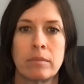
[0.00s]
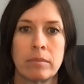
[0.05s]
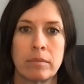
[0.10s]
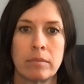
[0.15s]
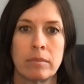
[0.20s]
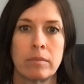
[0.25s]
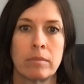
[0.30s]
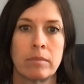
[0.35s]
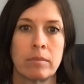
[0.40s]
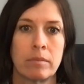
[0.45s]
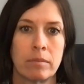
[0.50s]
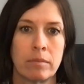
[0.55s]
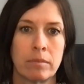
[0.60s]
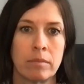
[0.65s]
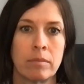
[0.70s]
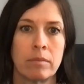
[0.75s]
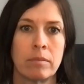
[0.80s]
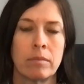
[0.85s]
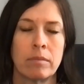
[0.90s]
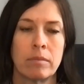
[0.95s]

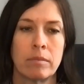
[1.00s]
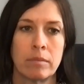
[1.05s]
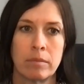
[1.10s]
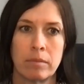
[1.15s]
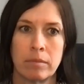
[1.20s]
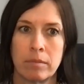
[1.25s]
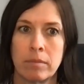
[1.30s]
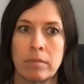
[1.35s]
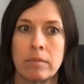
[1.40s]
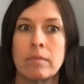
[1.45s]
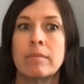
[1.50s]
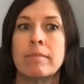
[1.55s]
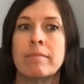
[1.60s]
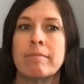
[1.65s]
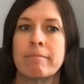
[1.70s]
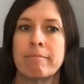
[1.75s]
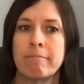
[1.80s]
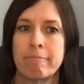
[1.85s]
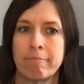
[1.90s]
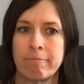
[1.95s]

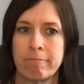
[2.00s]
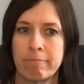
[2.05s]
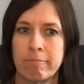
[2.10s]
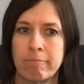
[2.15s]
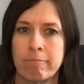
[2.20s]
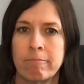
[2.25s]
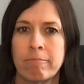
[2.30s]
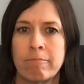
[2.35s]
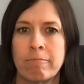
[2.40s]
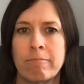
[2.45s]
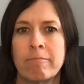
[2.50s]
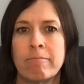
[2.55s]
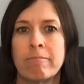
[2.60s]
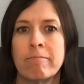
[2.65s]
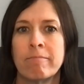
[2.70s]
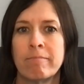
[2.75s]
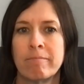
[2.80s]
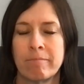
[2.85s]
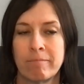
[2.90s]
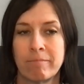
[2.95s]

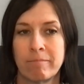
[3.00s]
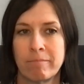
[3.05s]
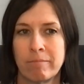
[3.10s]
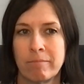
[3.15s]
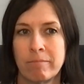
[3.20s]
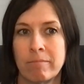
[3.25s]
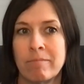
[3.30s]
[no speech]